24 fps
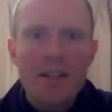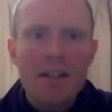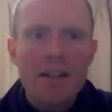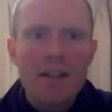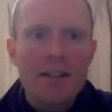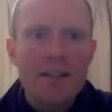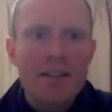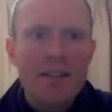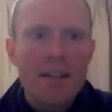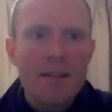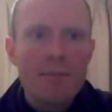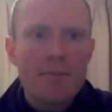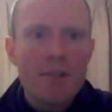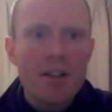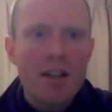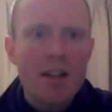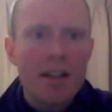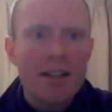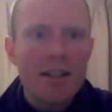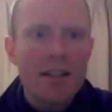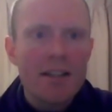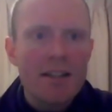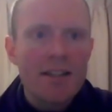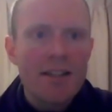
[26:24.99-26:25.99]
it seems
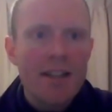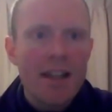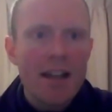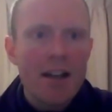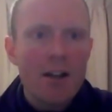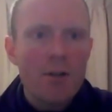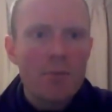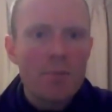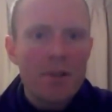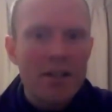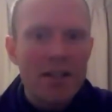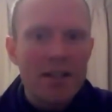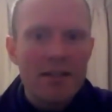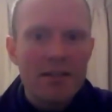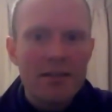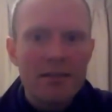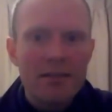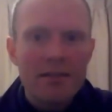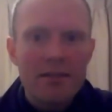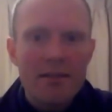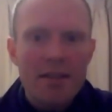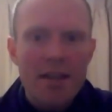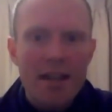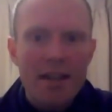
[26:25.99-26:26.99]
like it's now
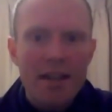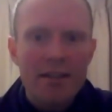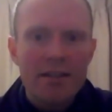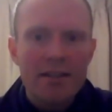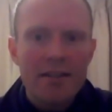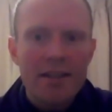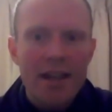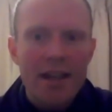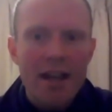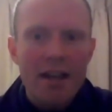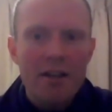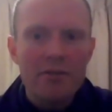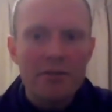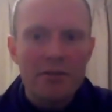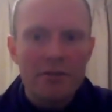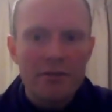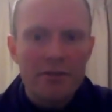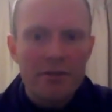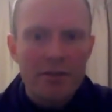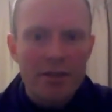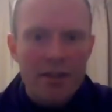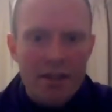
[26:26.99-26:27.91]
been taken down.